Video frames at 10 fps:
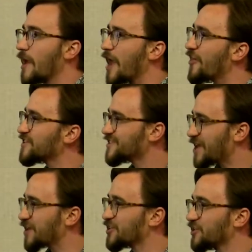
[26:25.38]
and that's
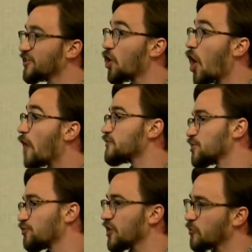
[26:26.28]
technically
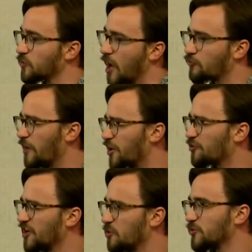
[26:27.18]
off-screen. We're not
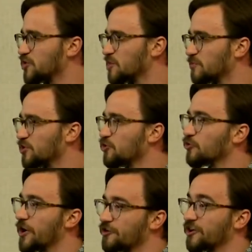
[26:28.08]
rendering it with the GPU, we're
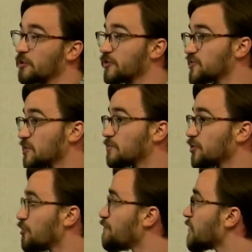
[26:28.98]
rendering it with the
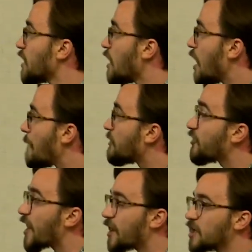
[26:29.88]
CPU. But
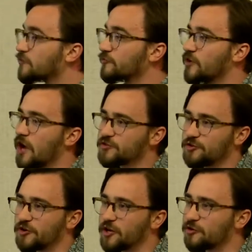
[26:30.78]
that kind of
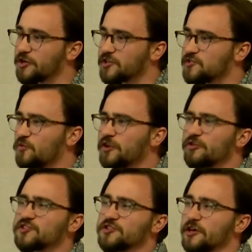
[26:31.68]
off-screen rendering is one of
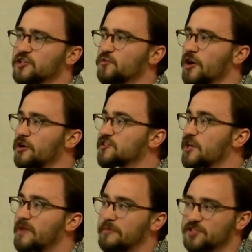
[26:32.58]
those things where
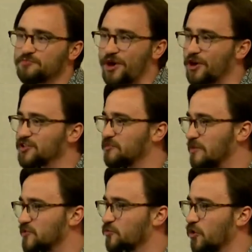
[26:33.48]
sometimes it's better,
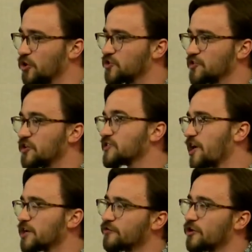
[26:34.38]
sometimes it's worse, and it's
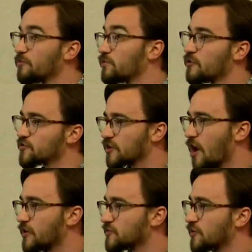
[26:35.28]
kind of a pros and
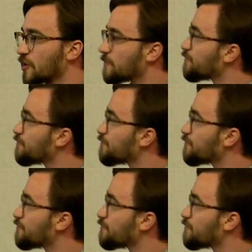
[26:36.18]
cons thing.